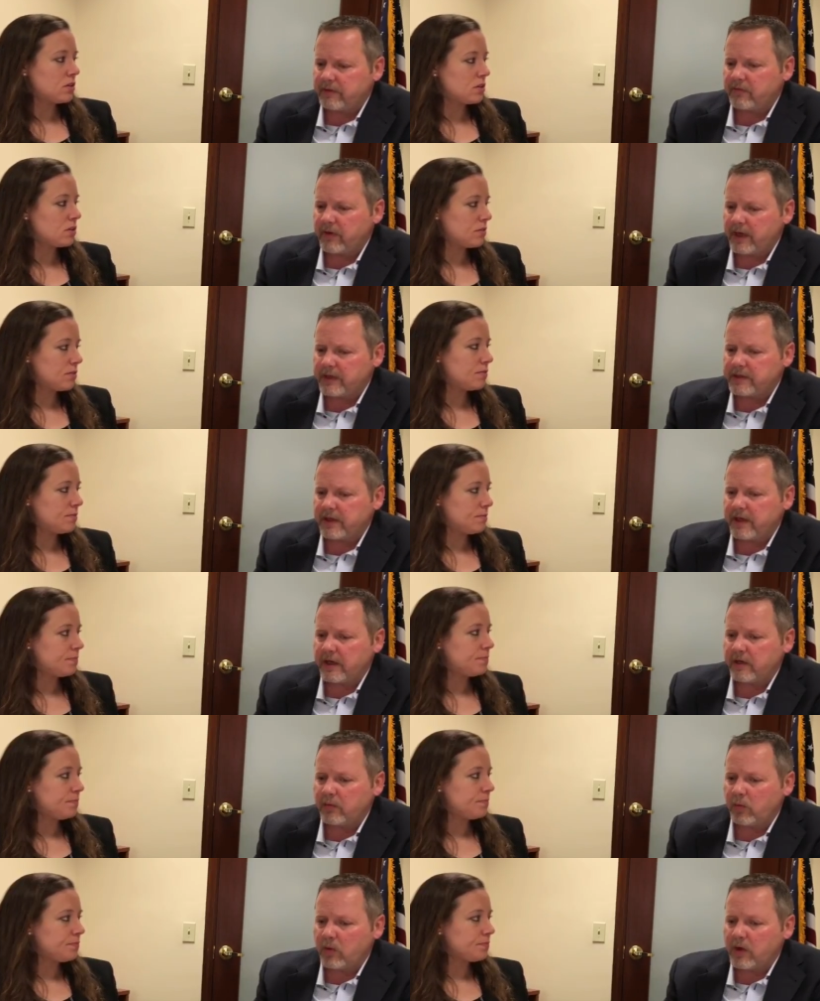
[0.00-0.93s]
Speaker 1: Ranch
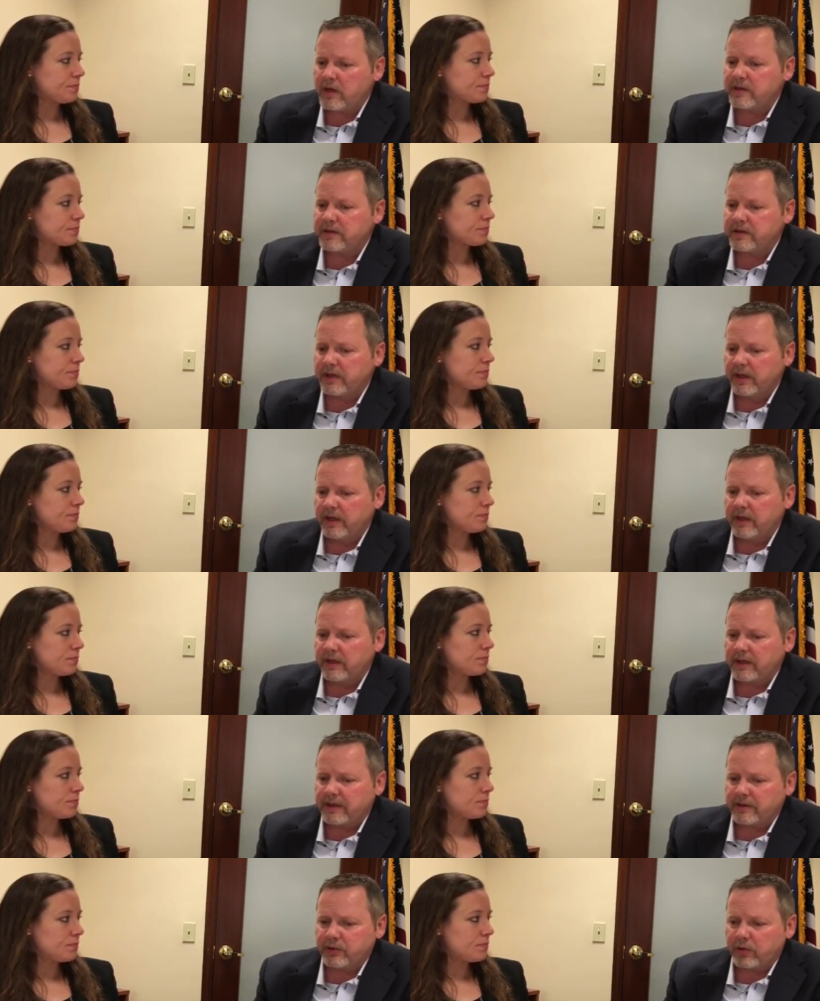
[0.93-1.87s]
Hand was
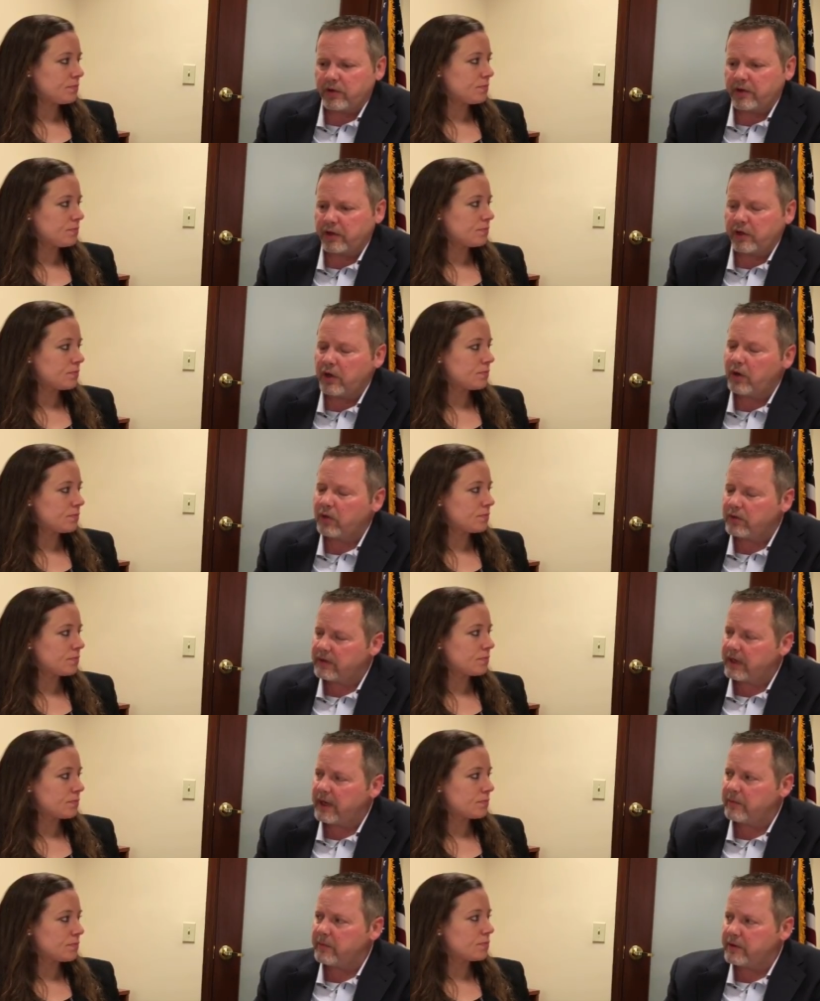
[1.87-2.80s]
sort of the code
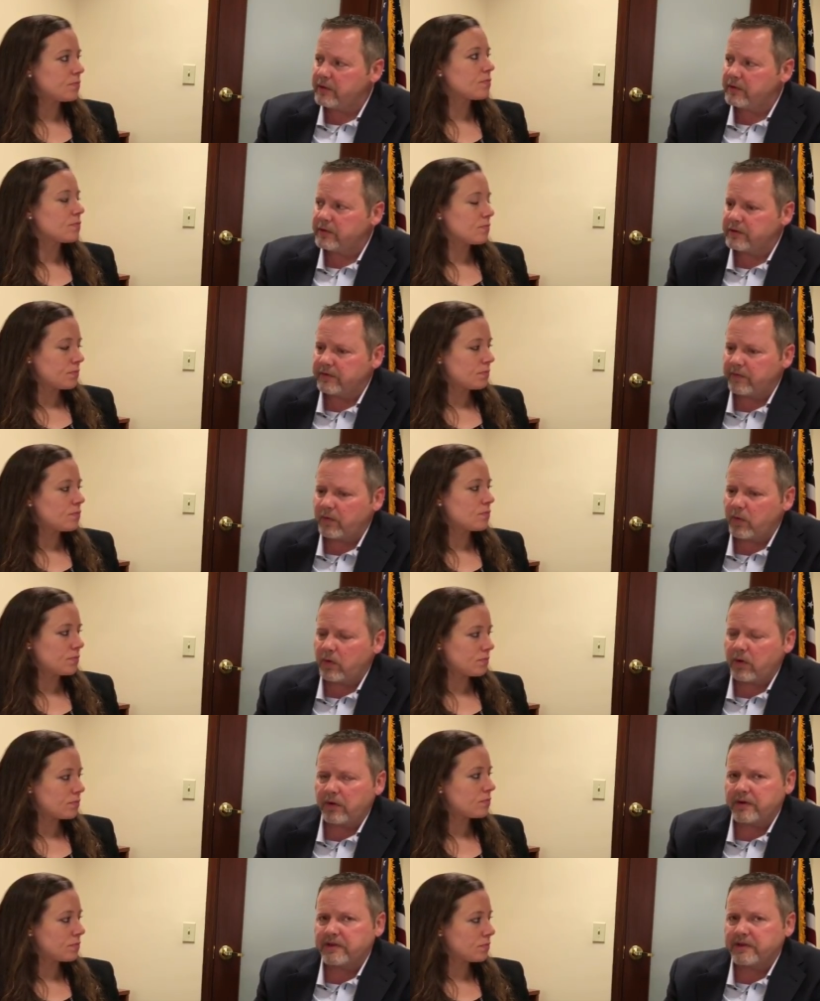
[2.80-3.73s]
name used
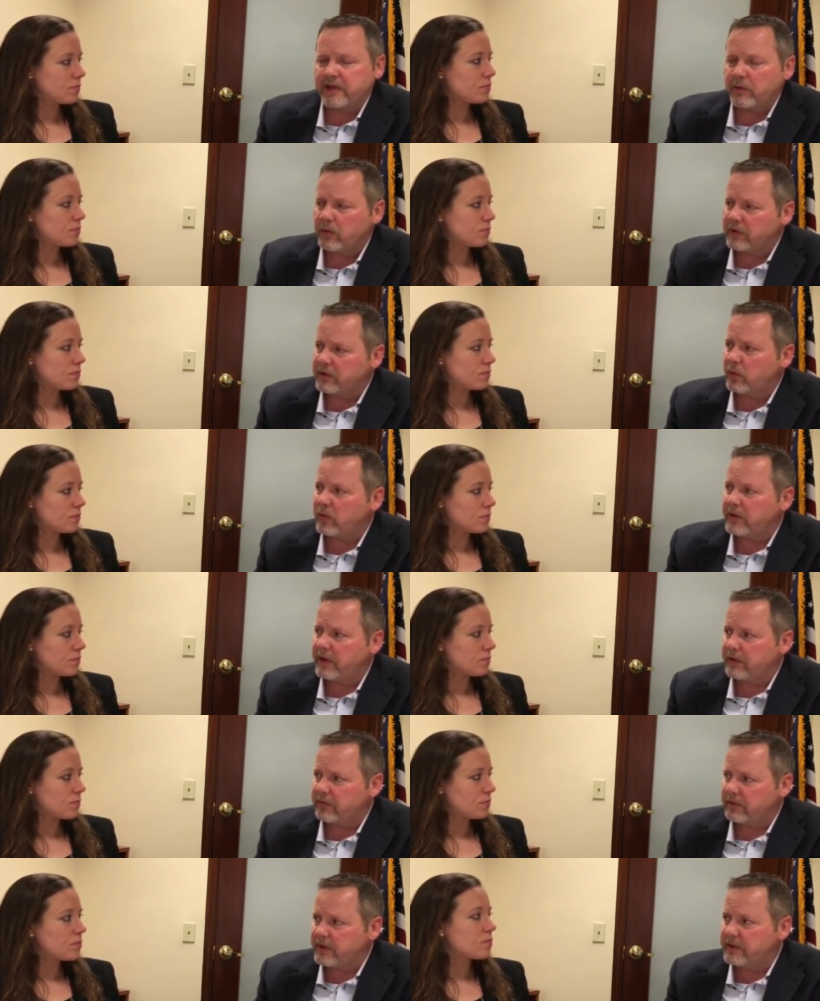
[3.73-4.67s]
for the
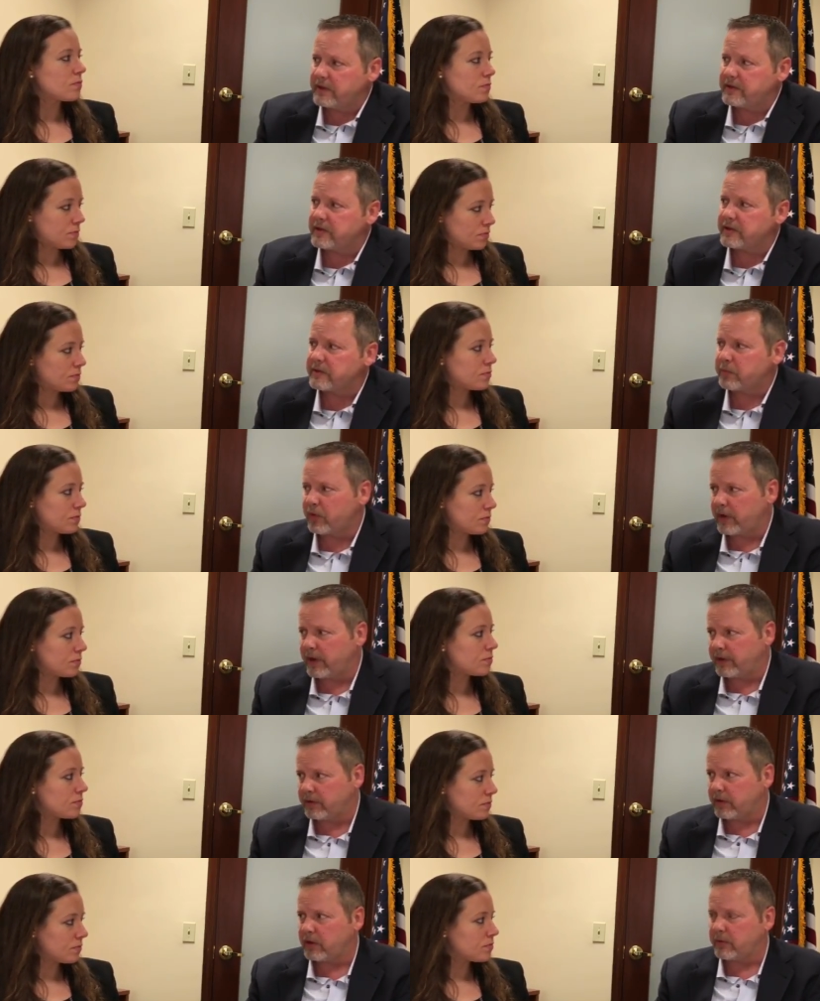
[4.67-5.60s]
C-123s
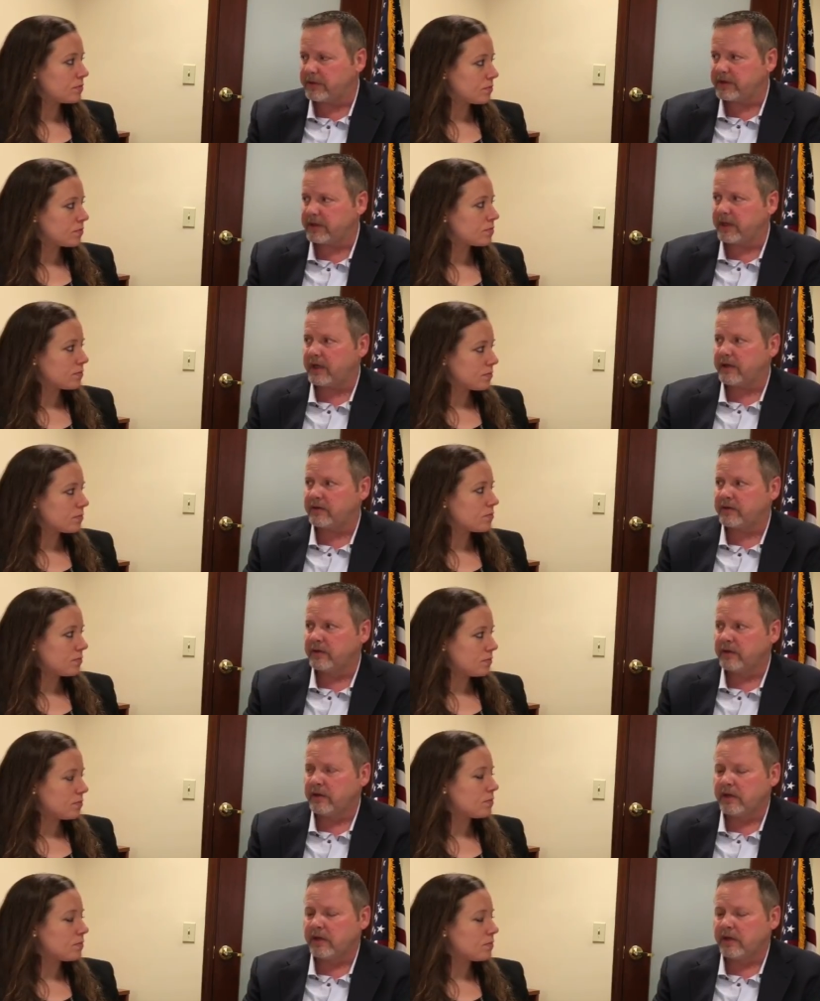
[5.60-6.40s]
spraying the herbicides.